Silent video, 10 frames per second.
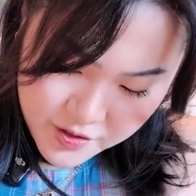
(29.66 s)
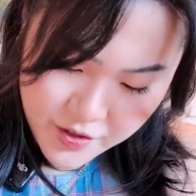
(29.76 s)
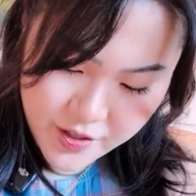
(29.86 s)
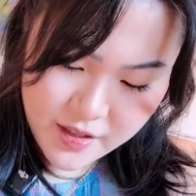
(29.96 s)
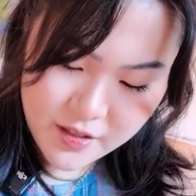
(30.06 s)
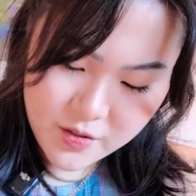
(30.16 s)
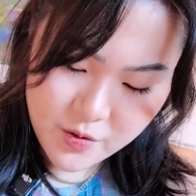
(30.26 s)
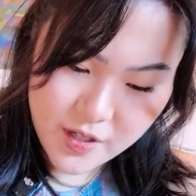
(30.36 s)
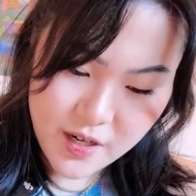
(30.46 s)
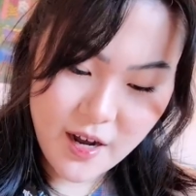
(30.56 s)
So in this
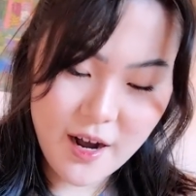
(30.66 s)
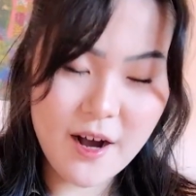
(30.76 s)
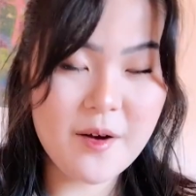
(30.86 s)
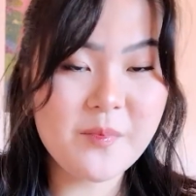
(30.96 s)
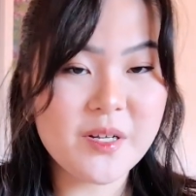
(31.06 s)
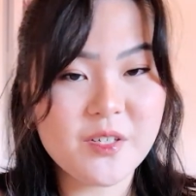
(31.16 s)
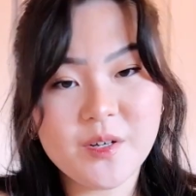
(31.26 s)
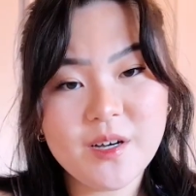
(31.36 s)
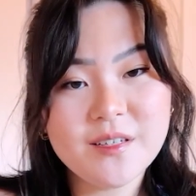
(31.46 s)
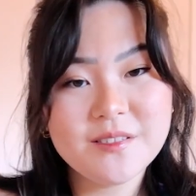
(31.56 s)
order are my
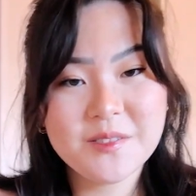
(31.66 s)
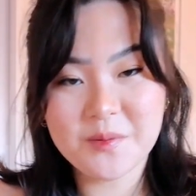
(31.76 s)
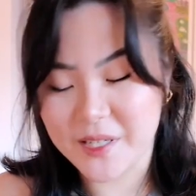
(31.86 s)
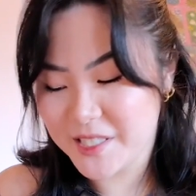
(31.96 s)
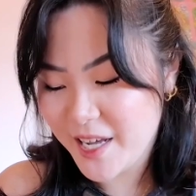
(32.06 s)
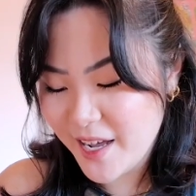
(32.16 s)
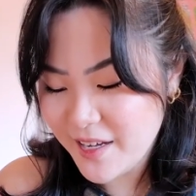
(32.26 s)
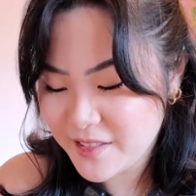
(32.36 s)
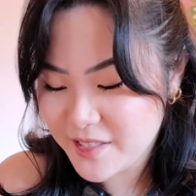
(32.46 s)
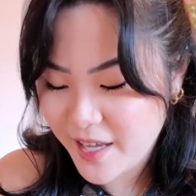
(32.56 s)
new swing
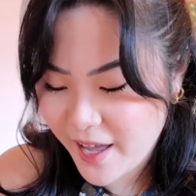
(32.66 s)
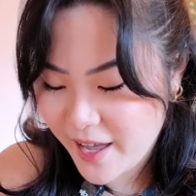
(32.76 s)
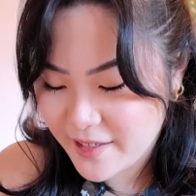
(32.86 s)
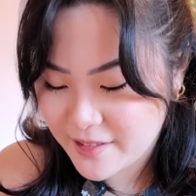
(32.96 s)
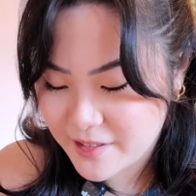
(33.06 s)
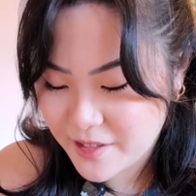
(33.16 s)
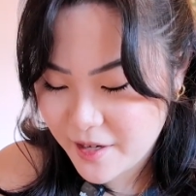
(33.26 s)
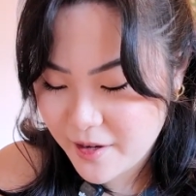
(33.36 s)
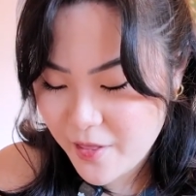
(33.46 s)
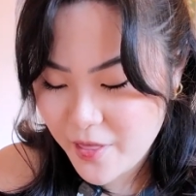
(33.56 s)
tags and
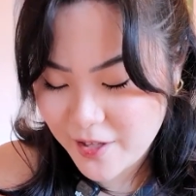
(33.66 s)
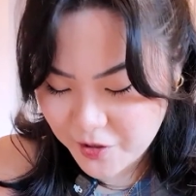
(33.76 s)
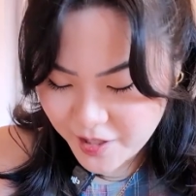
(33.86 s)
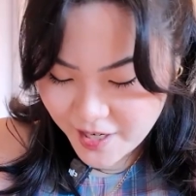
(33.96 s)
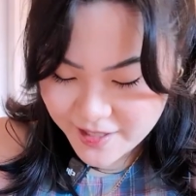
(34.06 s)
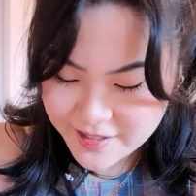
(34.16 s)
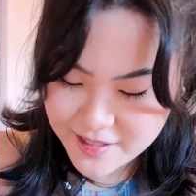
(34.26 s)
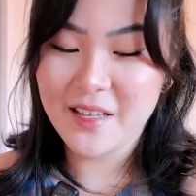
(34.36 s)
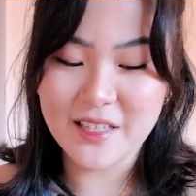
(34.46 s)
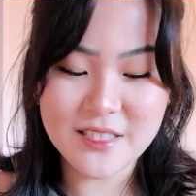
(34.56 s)
thank you
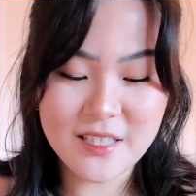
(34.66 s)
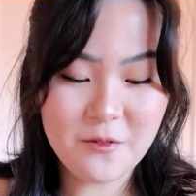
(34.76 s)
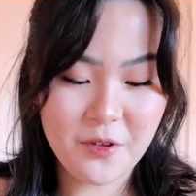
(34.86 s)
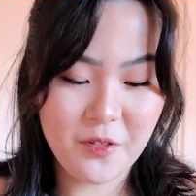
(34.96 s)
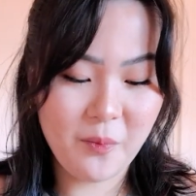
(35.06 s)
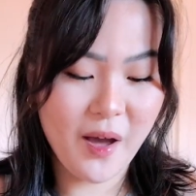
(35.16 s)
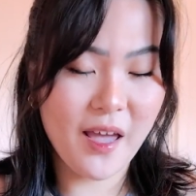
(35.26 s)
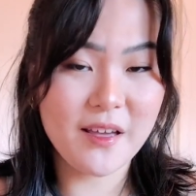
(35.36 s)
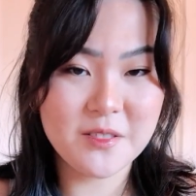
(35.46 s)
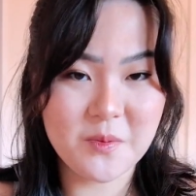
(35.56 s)
cards. Let's start with
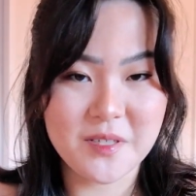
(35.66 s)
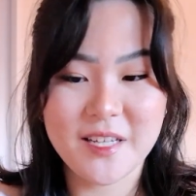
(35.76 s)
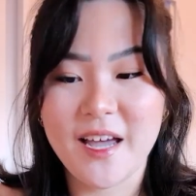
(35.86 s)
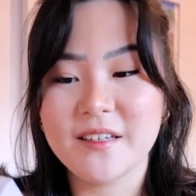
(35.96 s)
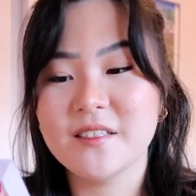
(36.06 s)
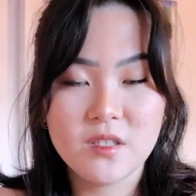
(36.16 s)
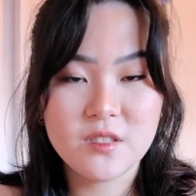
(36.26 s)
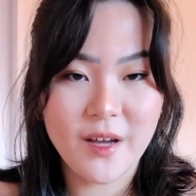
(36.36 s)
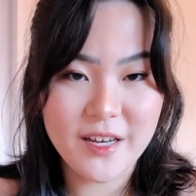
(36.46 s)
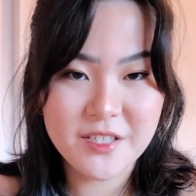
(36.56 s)
my swing tags.
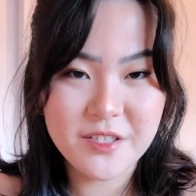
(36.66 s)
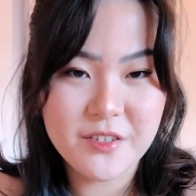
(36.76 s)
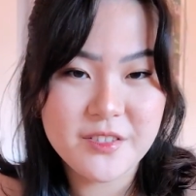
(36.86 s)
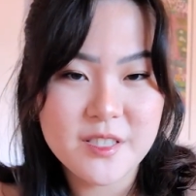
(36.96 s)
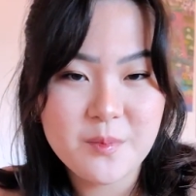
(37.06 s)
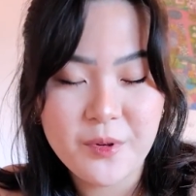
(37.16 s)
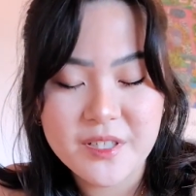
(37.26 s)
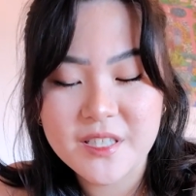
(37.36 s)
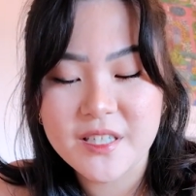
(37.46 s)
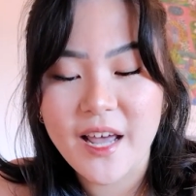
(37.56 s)
So I actually got these
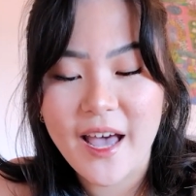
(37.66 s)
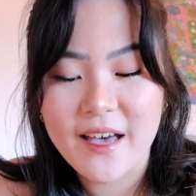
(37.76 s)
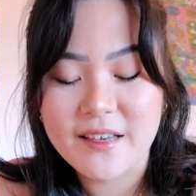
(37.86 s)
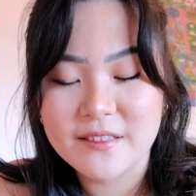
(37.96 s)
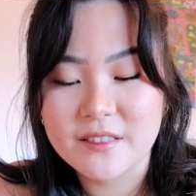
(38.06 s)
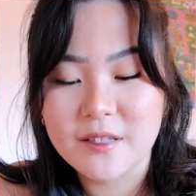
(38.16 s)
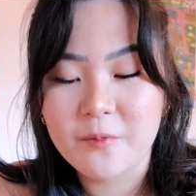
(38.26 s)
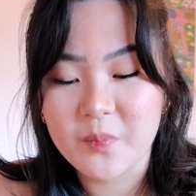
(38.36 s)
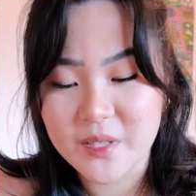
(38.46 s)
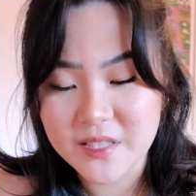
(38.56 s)
printed as
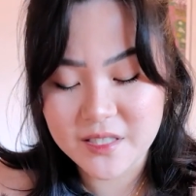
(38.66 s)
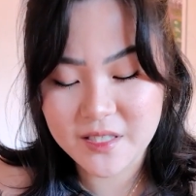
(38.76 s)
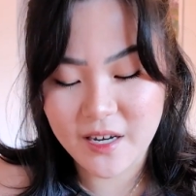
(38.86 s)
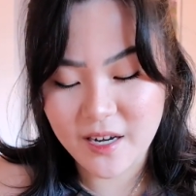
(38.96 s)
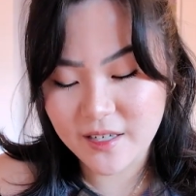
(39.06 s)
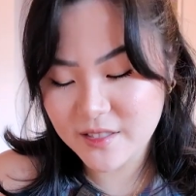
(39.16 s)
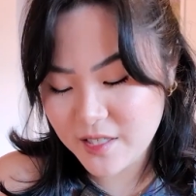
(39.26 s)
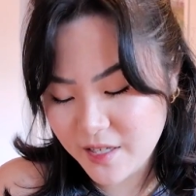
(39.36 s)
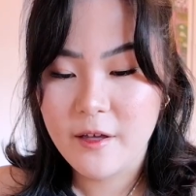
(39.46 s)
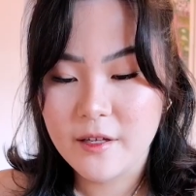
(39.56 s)
business cards.
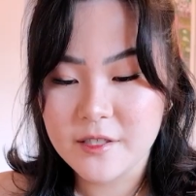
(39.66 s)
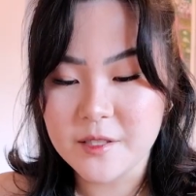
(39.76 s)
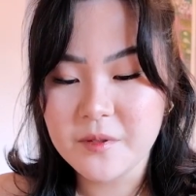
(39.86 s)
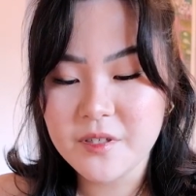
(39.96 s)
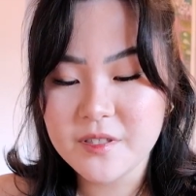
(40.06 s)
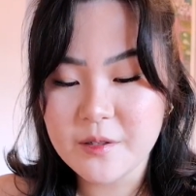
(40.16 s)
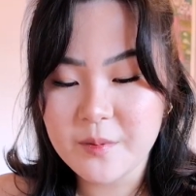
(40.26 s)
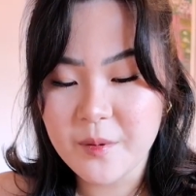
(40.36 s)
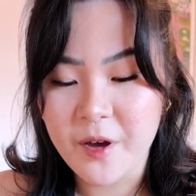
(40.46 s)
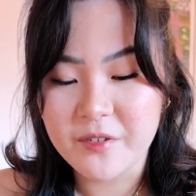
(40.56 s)
Just because they're
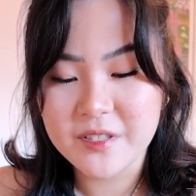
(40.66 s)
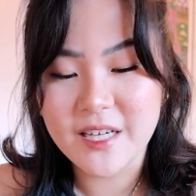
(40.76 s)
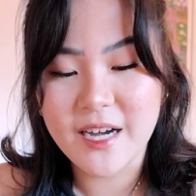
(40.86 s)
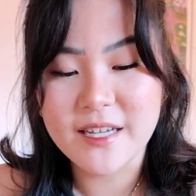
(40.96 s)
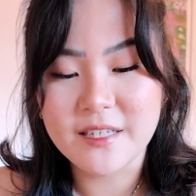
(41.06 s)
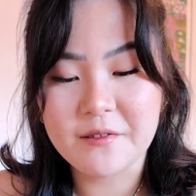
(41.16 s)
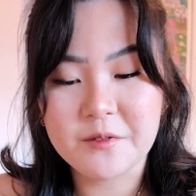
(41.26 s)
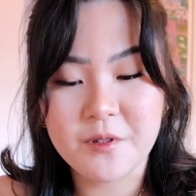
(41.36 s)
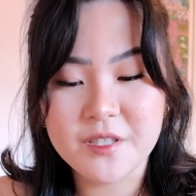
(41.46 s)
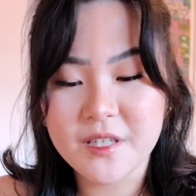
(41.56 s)
the perfect size, I was
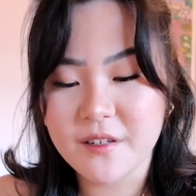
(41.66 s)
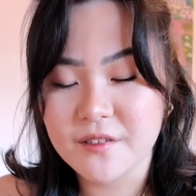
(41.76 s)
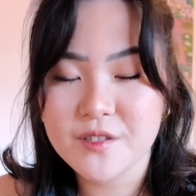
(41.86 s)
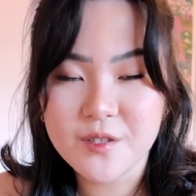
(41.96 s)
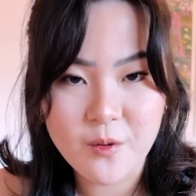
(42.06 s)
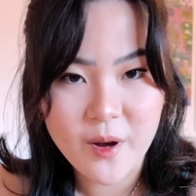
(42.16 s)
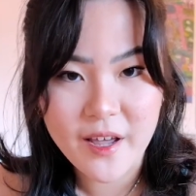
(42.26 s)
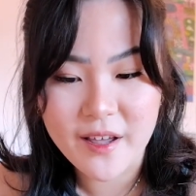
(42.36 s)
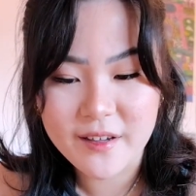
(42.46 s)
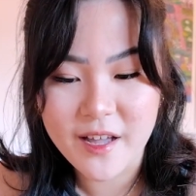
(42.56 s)
wanting a
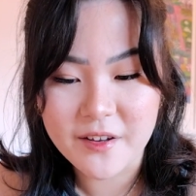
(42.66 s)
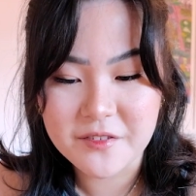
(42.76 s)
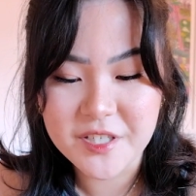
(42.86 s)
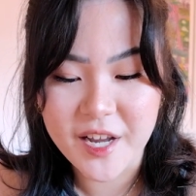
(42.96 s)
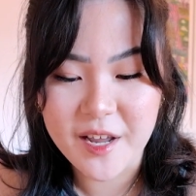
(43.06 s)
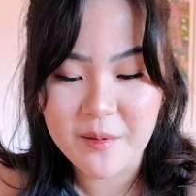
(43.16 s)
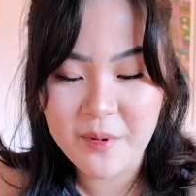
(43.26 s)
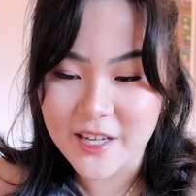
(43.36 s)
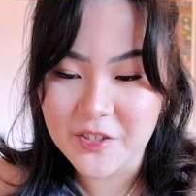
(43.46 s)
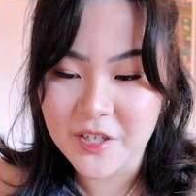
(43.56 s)
square kind of shape,
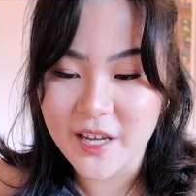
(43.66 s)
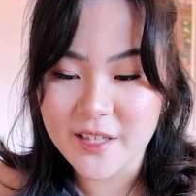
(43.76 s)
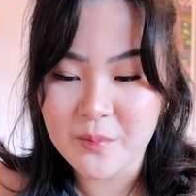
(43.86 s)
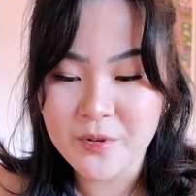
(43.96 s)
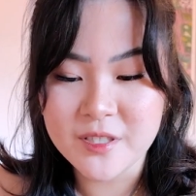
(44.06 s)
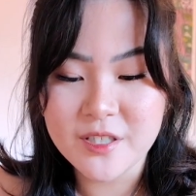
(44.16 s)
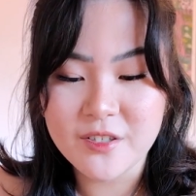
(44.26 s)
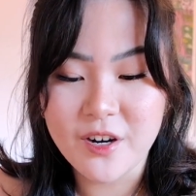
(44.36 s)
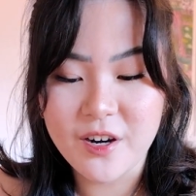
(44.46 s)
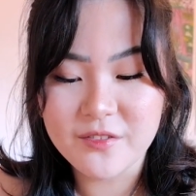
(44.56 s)
and you can get them
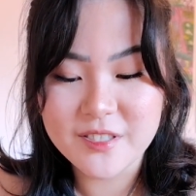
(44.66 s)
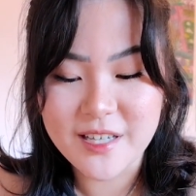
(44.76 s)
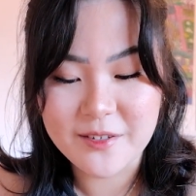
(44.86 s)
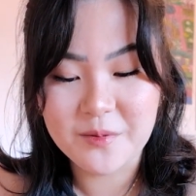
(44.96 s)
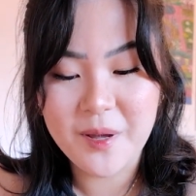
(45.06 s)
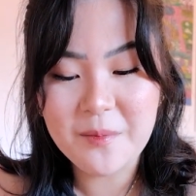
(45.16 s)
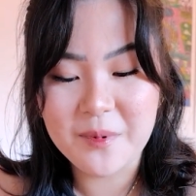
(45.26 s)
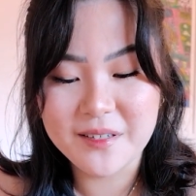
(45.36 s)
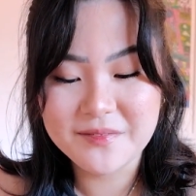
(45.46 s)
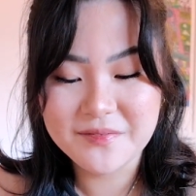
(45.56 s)
printed on recycled
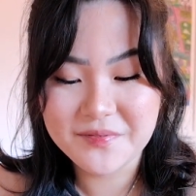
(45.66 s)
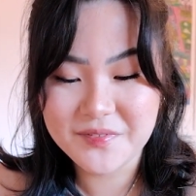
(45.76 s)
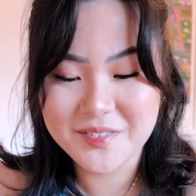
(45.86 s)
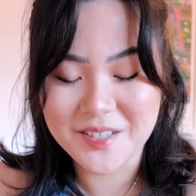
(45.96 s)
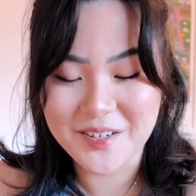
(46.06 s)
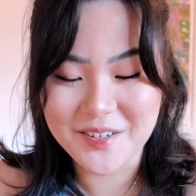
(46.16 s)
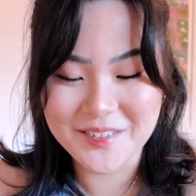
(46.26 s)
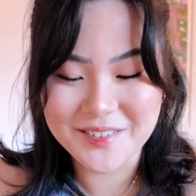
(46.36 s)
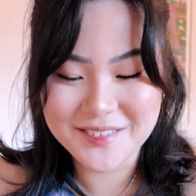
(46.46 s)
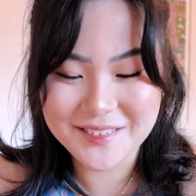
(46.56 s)
paper.
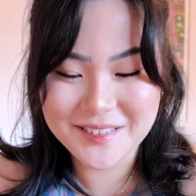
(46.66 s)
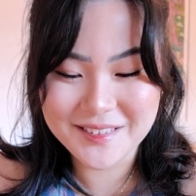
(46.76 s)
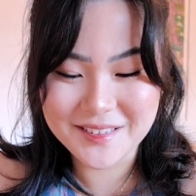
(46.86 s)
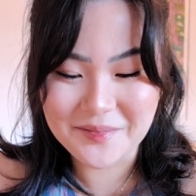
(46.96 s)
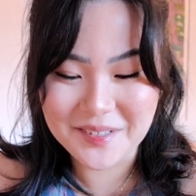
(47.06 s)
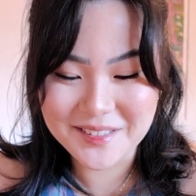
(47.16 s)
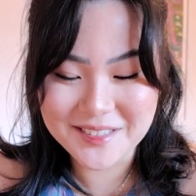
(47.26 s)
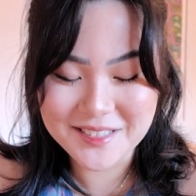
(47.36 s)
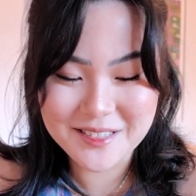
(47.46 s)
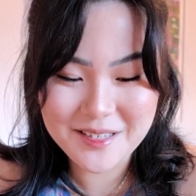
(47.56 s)
So, oh my god,
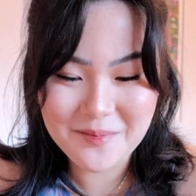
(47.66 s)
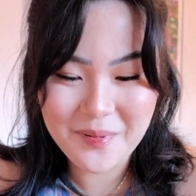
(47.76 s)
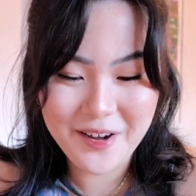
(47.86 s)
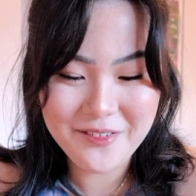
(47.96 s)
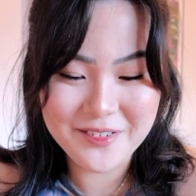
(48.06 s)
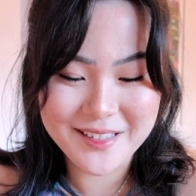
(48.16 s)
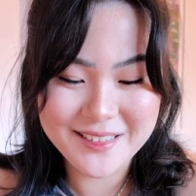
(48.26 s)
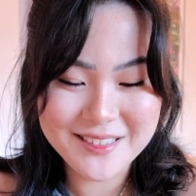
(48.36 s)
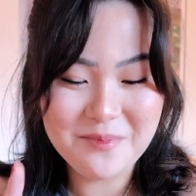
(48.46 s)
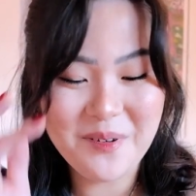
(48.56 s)
this is perfect.
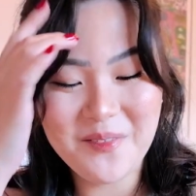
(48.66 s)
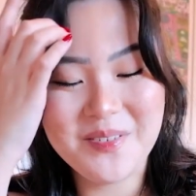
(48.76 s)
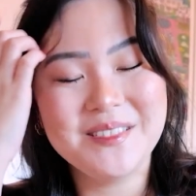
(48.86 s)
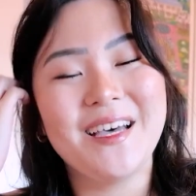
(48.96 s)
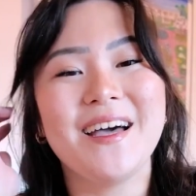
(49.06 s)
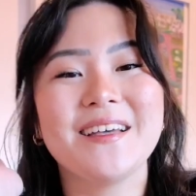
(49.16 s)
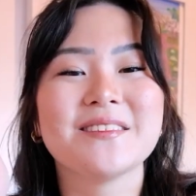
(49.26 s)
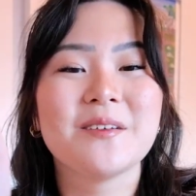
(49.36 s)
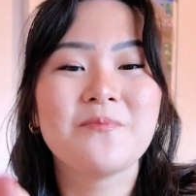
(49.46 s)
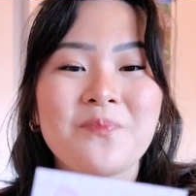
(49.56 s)
It's the perfect size.